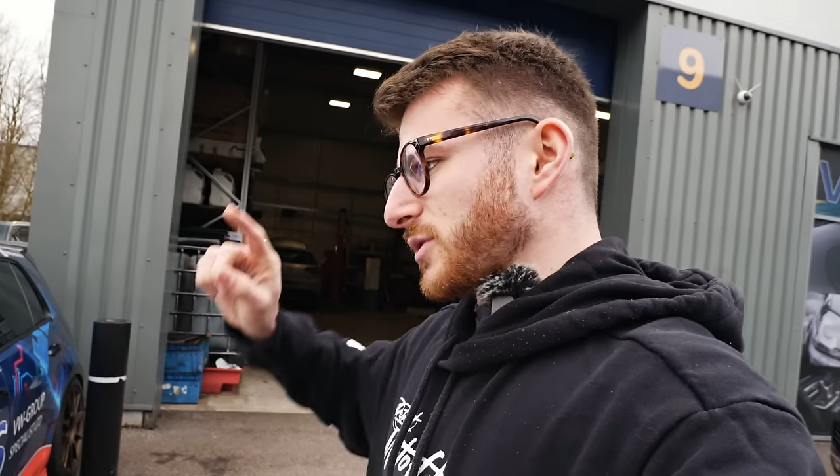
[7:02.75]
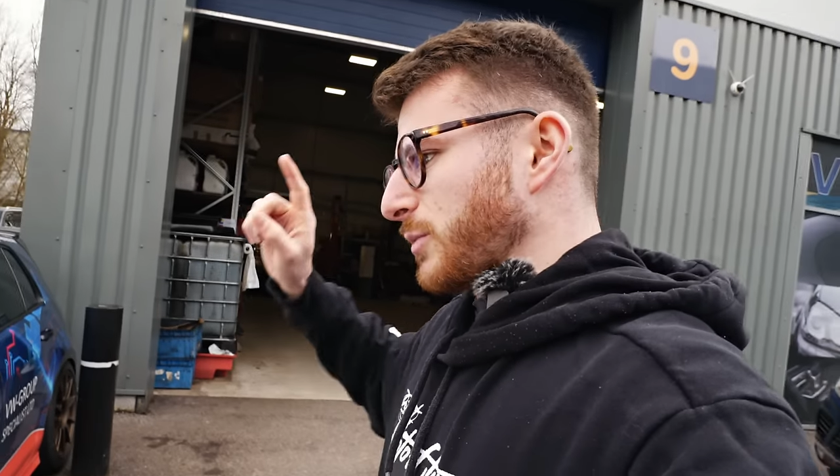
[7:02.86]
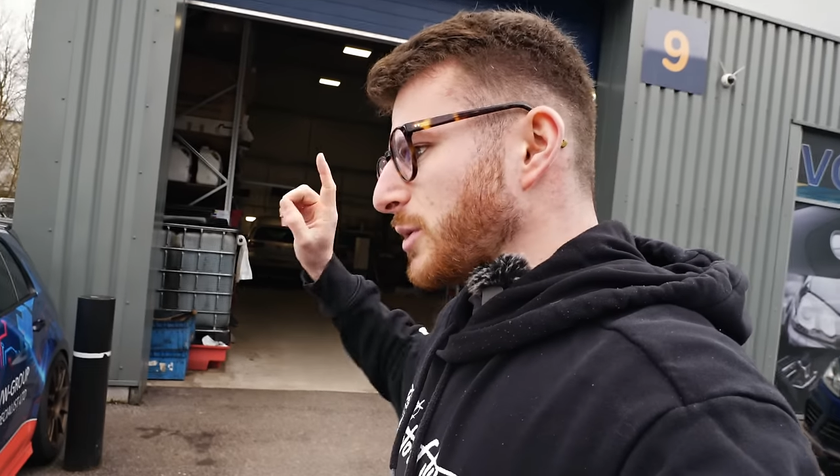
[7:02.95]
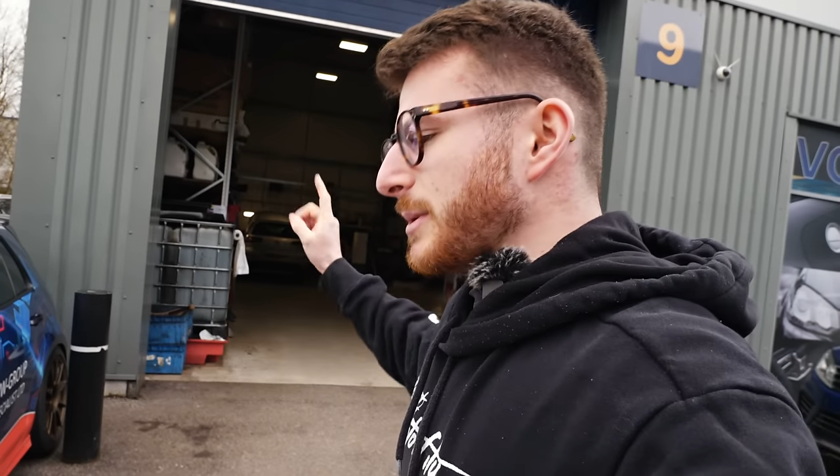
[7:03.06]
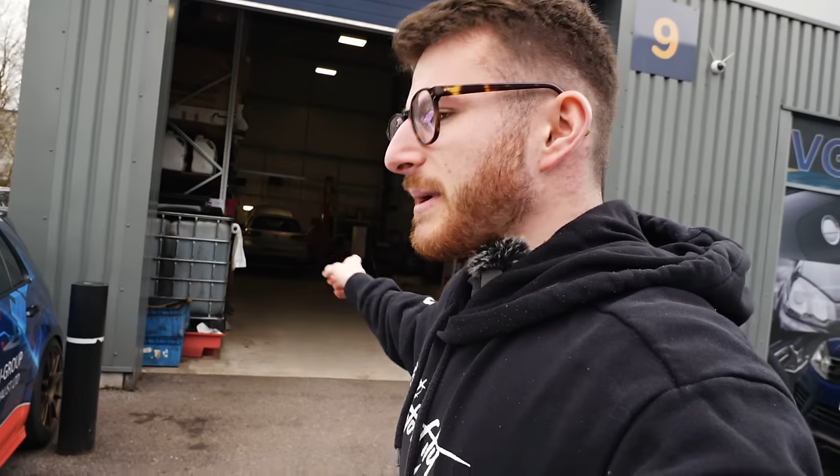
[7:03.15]
so
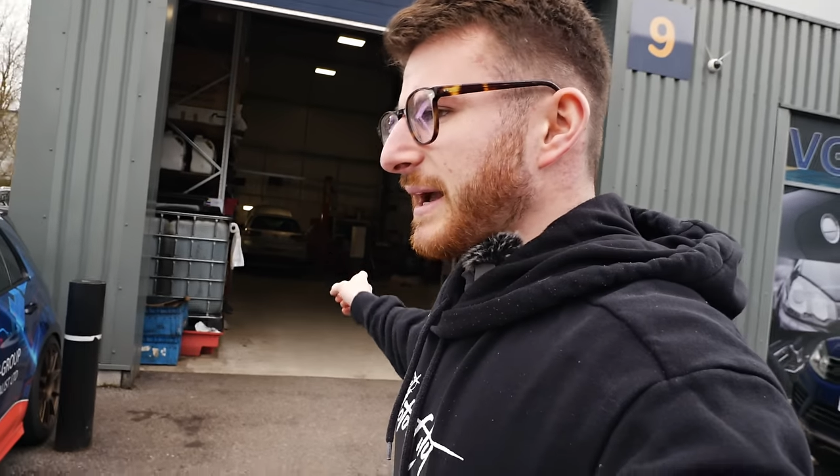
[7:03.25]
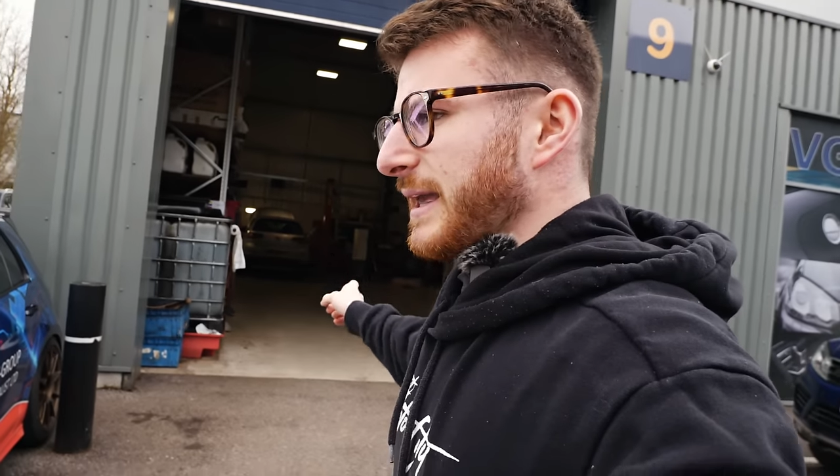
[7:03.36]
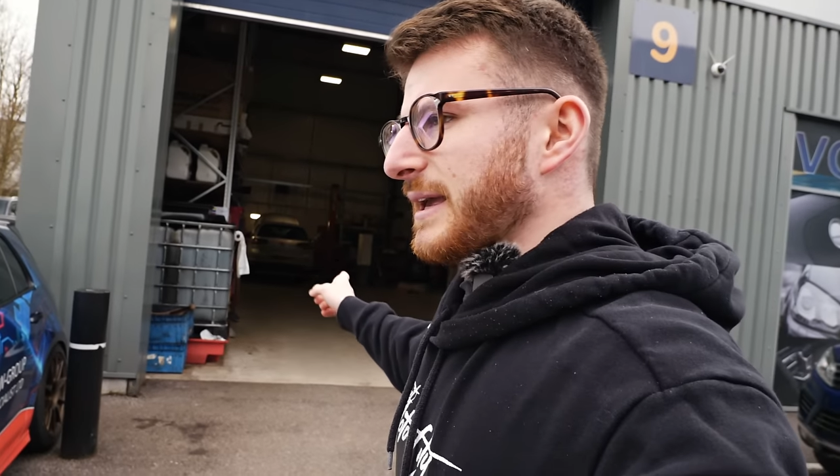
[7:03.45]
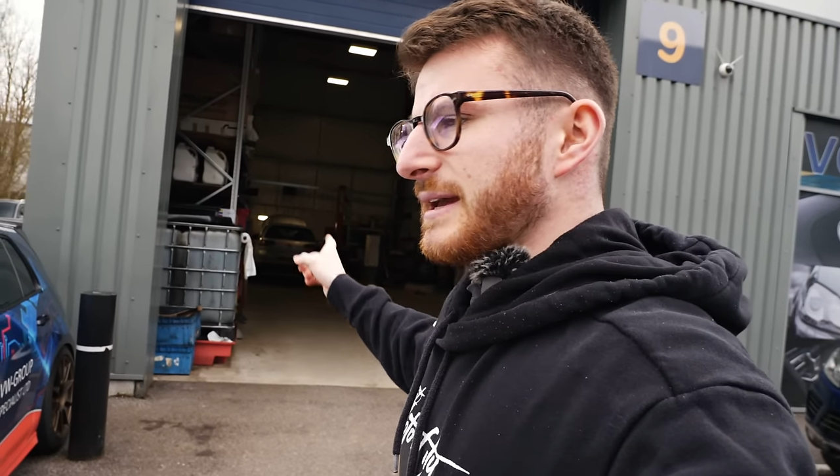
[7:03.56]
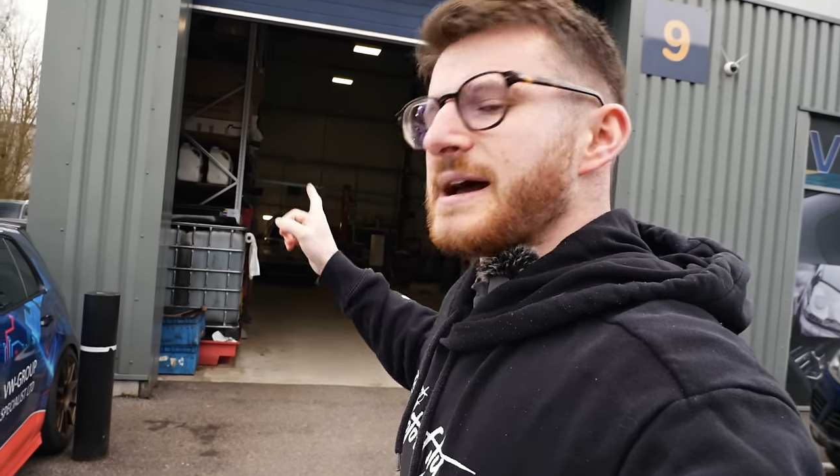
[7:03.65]
I will be
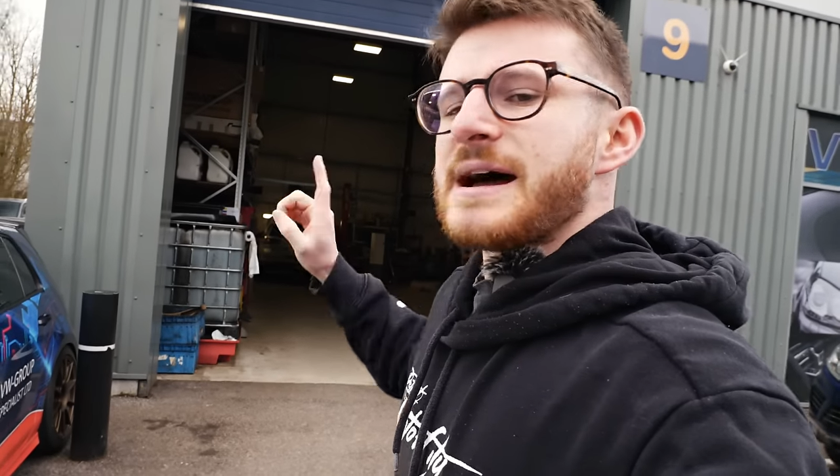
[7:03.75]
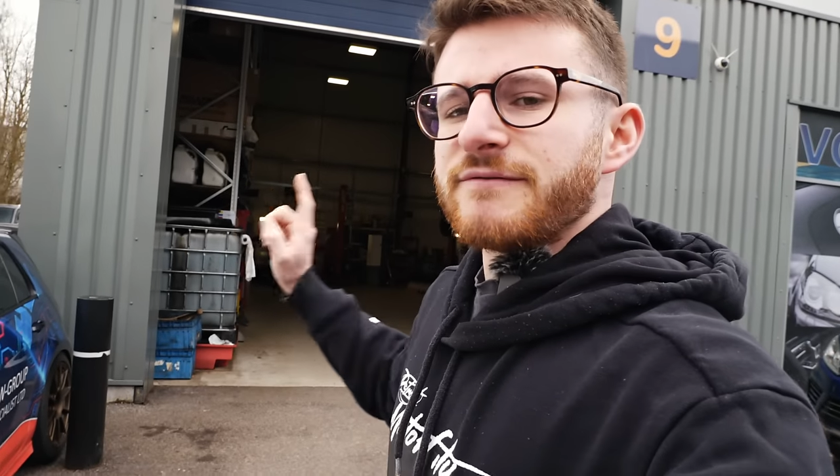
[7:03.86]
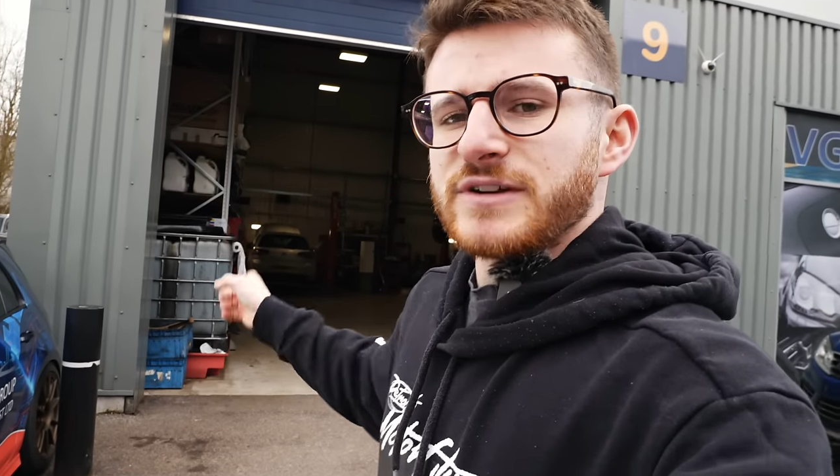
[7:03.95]
back here at